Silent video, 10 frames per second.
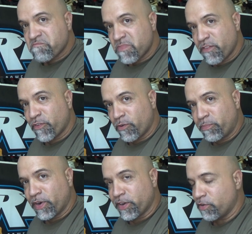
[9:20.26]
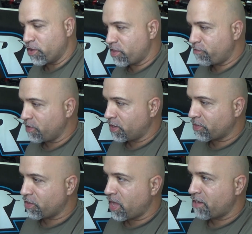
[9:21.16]
They feel pretty good. They feel
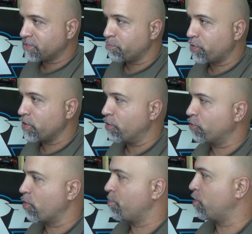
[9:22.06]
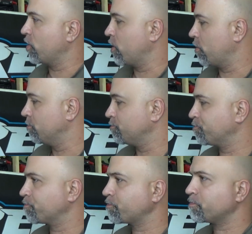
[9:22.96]
like they have some pretty good grip on here.
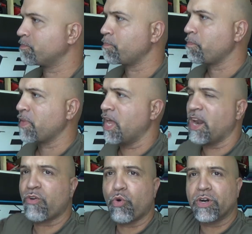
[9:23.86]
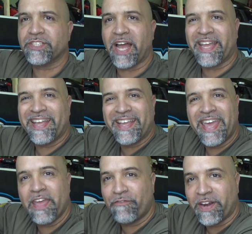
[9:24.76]
And of course, I
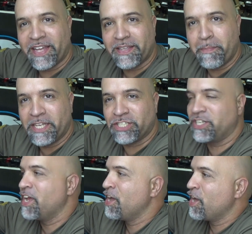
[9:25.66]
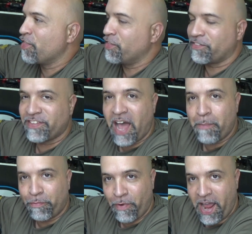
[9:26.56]
can't forget to mention the
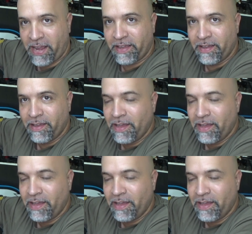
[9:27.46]
top rack.